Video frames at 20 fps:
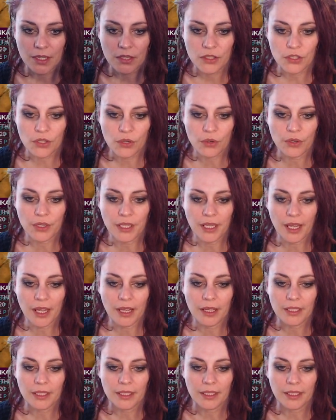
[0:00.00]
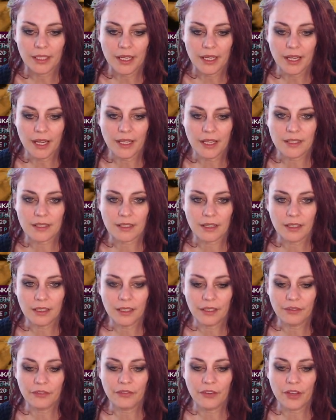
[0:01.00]
So yeah, it's kind
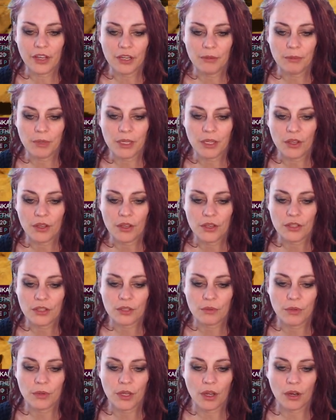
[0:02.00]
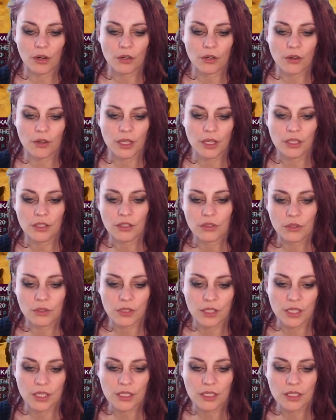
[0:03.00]
of fun because we are going to
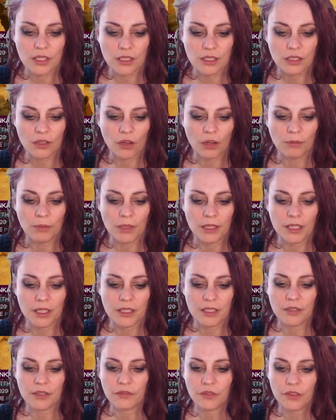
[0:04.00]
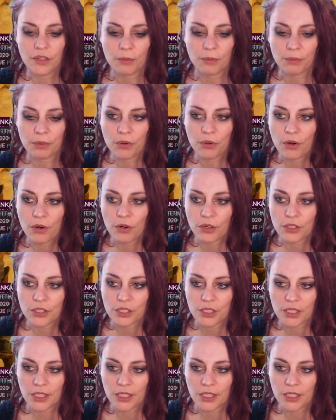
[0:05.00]
this completely different approach.